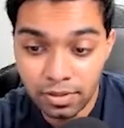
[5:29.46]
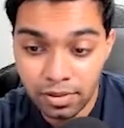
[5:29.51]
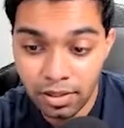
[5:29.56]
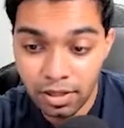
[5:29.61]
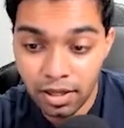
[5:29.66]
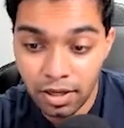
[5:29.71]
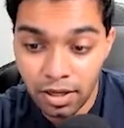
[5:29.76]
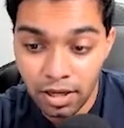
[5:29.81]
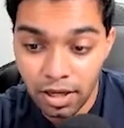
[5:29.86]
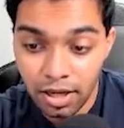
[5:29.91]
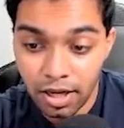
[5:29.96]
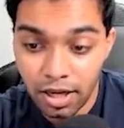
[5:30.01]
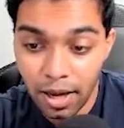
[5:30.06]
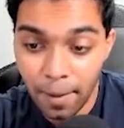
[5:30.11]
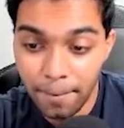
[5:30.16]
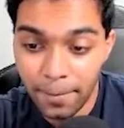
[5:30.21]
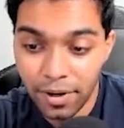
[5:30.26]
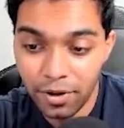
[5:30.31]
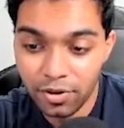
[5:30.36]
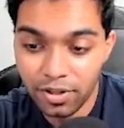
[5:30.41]
Coordinate a
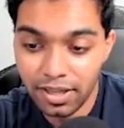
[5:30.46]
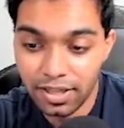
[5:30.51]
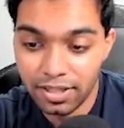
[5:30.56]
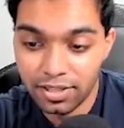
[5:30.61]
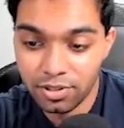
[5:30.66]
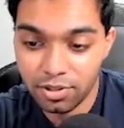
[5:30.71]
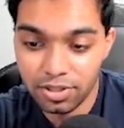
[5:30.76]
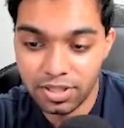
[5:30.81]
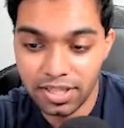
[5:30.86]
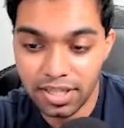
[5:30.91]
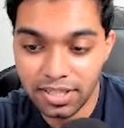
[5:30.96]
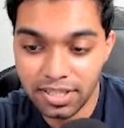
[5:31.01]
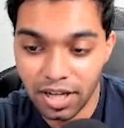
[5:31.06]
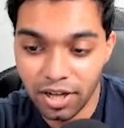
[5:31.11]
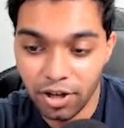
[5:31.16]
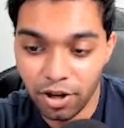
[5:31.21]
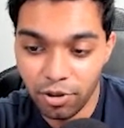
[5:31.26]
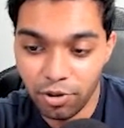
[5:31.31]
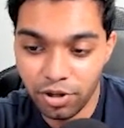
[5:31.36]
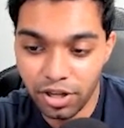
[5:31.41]
bearded lizard says,
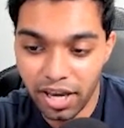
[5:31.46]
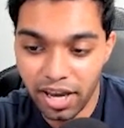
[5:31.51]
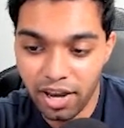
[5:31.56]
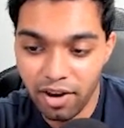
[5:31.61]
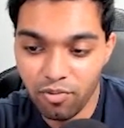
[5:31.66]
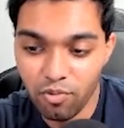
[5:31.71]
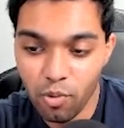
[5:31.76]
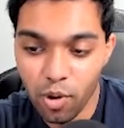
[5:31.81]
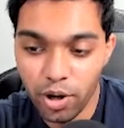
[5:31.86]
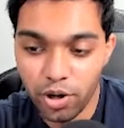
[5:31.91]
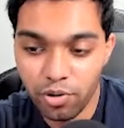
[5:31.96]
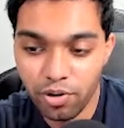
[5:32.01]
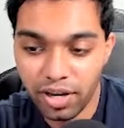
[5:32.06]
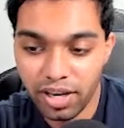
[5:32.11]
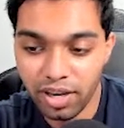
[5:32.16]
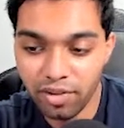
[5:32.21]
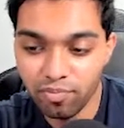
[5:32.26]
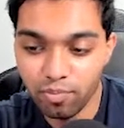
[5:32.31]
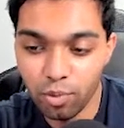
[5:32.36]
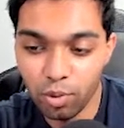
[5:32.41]
Another day of wondering
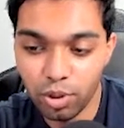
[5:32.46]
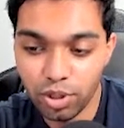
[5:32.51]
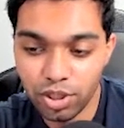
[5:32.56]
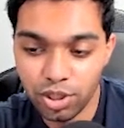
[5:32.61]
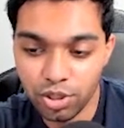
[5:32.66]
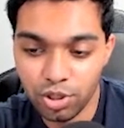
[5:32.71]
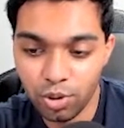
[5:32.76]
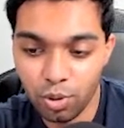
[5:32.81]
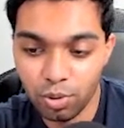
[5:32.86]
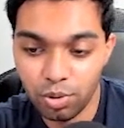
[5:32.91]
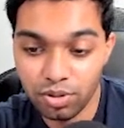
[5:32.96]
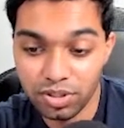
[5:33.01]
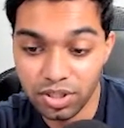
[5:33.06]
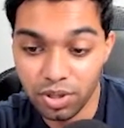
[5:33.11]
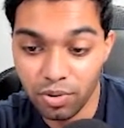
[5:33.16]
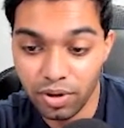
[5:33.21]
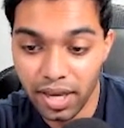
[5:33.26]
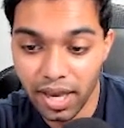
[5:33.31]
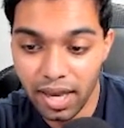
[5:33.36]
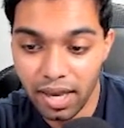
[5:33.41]
if Morj's shoulder is
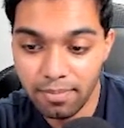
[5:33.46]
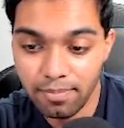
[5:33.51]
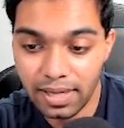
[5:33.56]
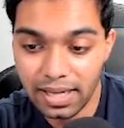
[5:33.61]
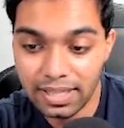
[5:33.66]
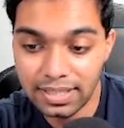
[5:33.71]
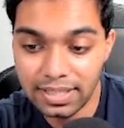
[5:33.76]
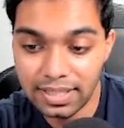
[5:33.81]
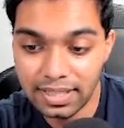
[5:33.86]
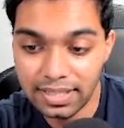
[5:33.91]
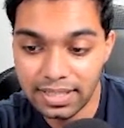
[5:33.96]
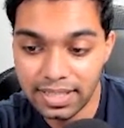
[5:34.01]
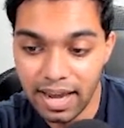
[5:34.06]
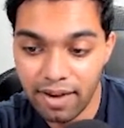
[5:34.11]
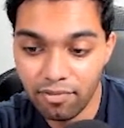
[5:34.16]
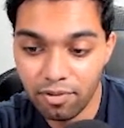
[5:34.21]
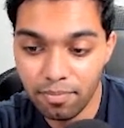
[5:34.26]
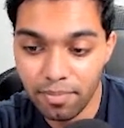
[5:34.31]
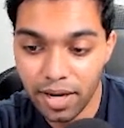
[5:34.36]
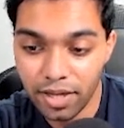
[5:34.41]
okay because he has
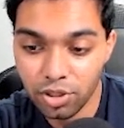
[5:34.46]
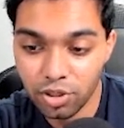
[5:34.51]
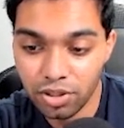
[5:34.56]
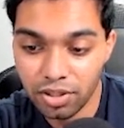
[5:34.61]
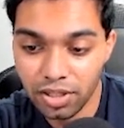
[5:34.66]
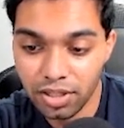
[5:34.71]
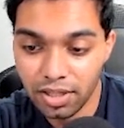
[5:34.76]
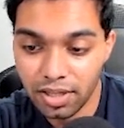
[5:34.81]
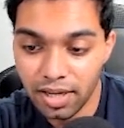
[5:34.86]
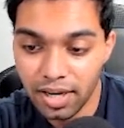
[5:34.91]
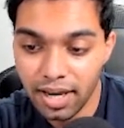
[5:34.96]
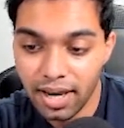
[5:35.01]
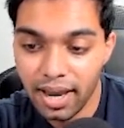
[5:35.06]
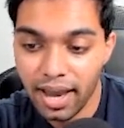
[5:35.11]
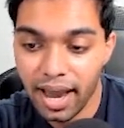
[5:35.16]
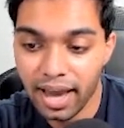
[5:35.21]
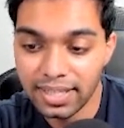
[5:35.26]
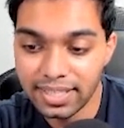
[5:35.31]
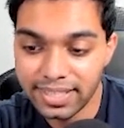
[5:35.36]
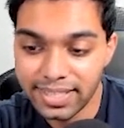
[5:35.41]
never mentioned it
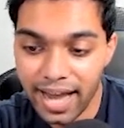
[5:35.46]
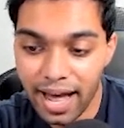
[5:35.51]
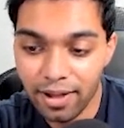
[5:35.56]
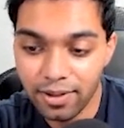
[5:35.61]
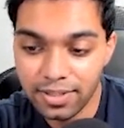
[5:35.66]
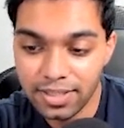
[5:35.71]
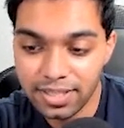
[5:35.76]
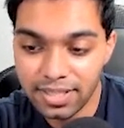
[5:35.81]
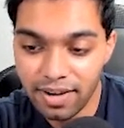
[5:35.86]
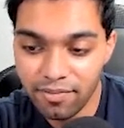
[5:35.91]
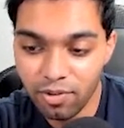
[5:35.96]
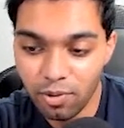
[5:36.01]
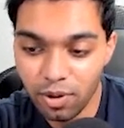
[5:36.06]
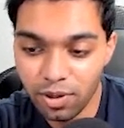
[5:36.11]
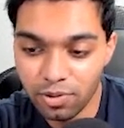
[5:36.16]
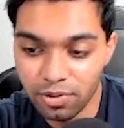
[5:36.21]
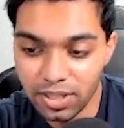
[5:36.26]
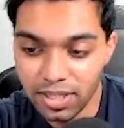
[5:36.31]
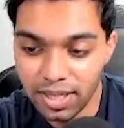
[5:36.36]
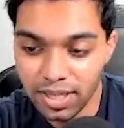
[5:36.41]
and silences everyone
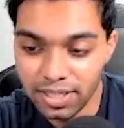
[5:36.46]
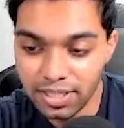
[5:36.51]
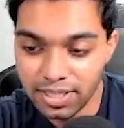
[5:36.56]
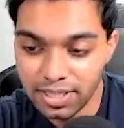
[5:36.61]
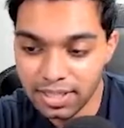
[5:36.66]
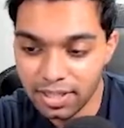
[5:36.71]
who does.